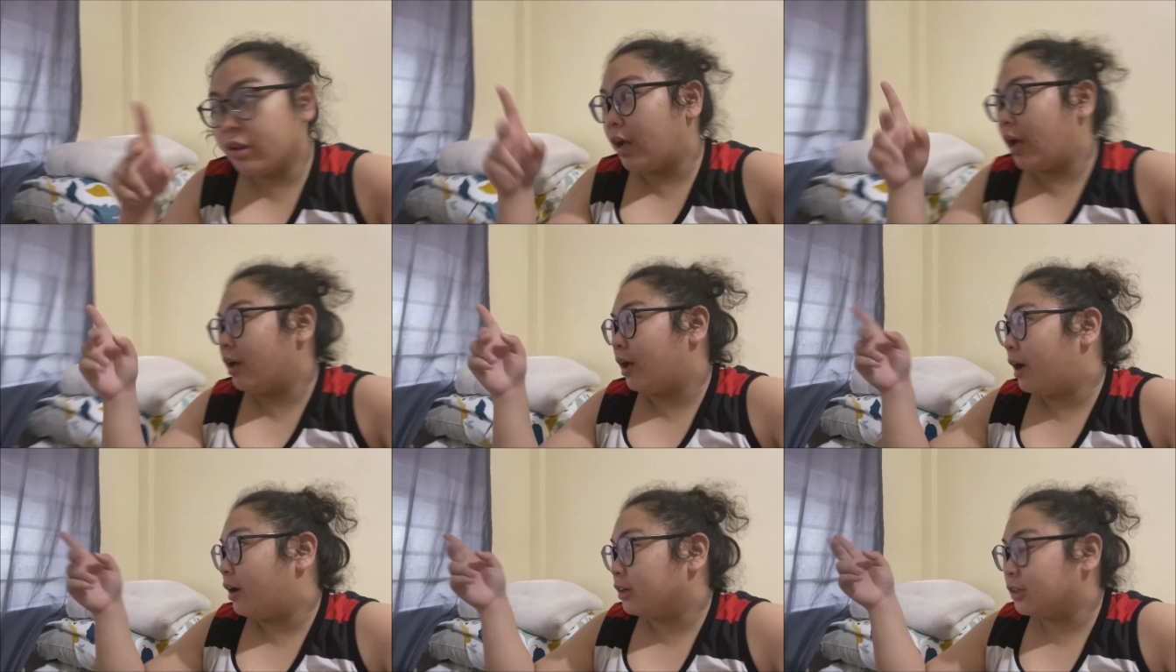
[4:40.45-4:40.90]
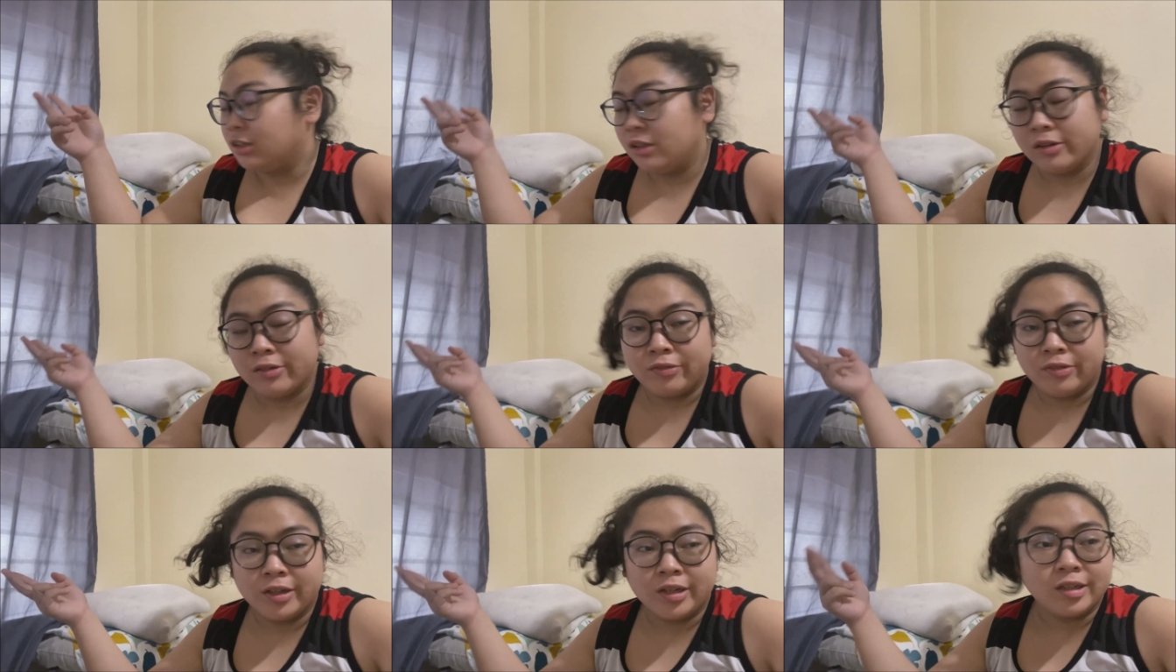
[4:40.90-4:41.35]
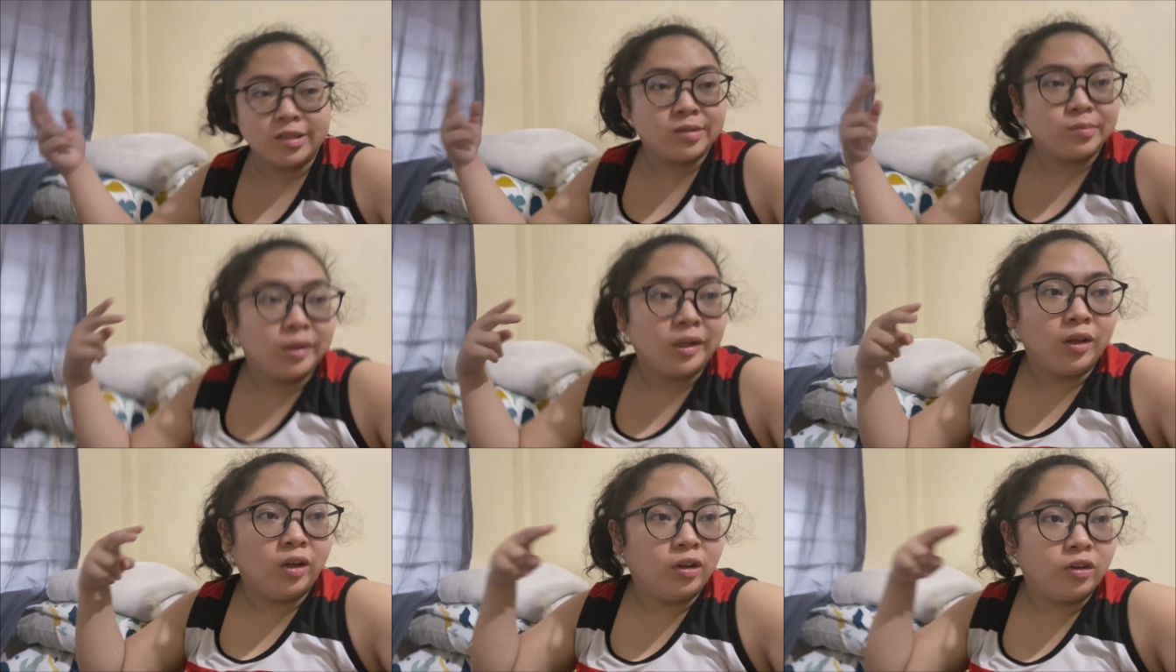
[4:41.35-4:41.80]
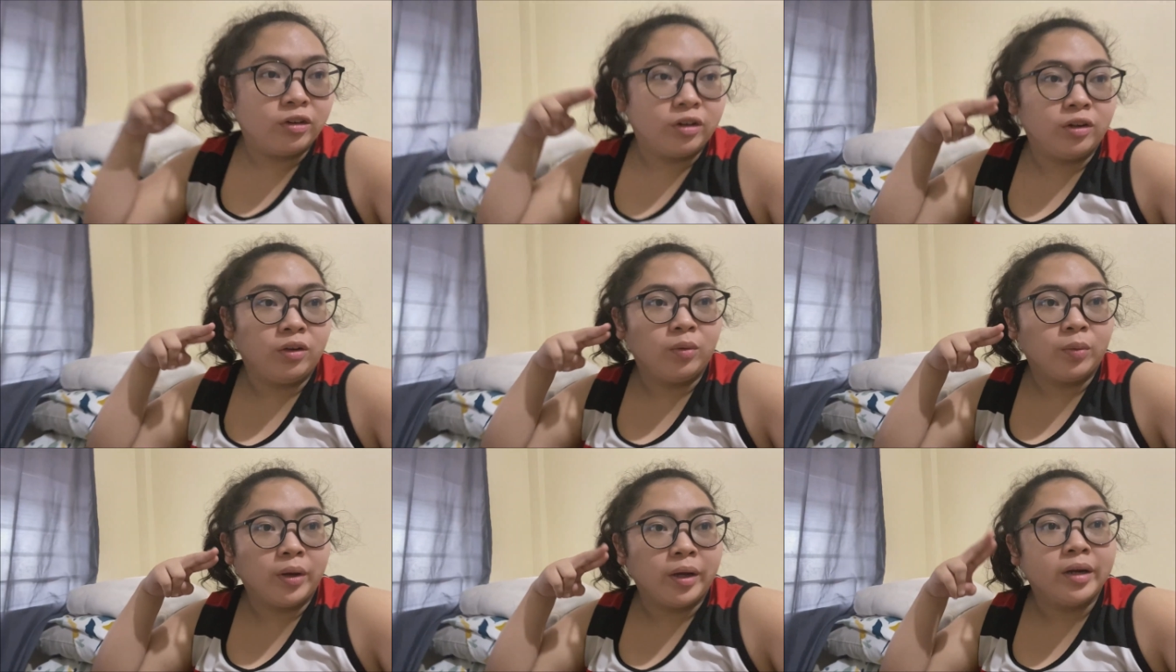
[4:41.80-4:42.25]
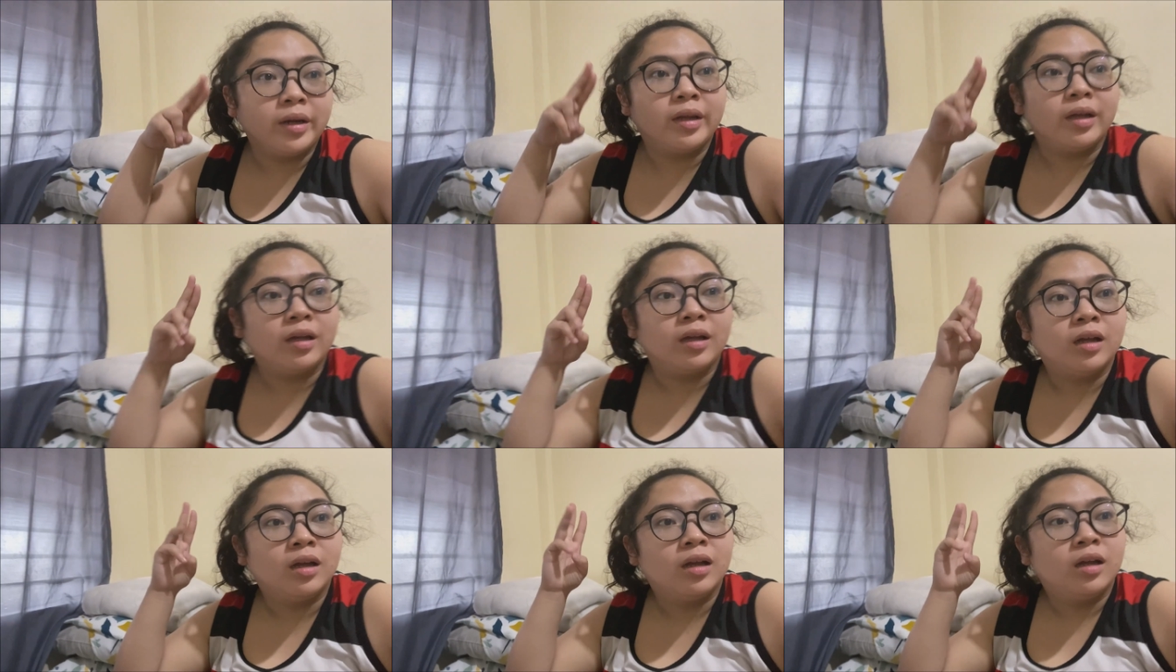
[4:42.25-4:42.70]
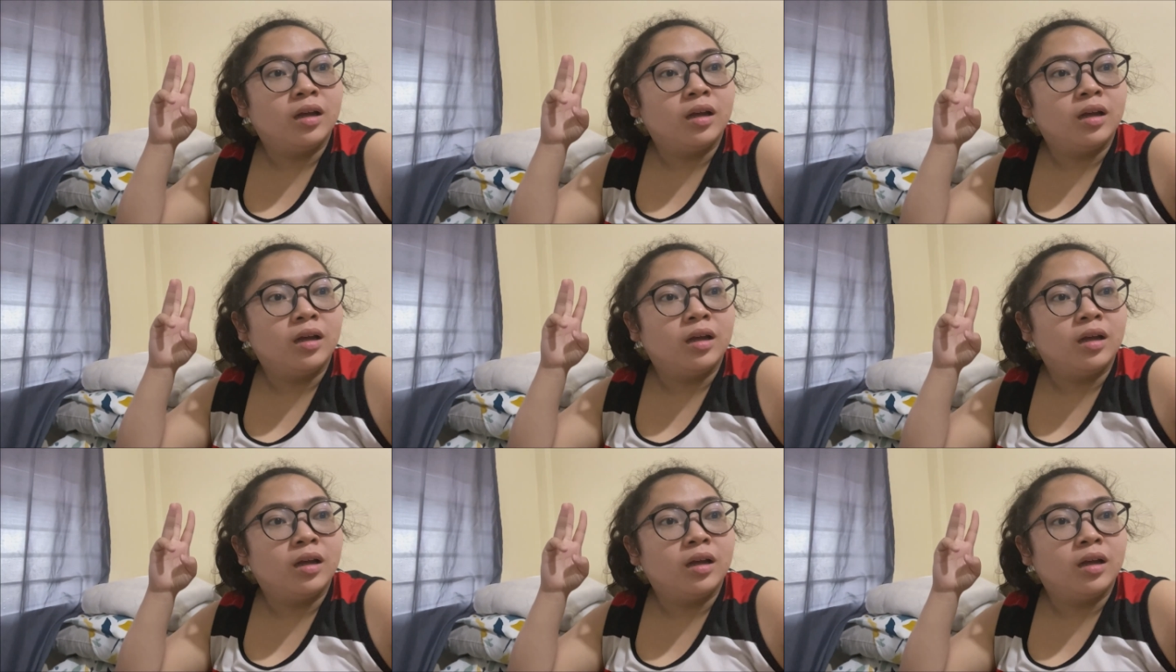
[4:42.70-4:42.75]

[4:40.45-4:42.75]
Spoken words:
I actually finished my laundry already.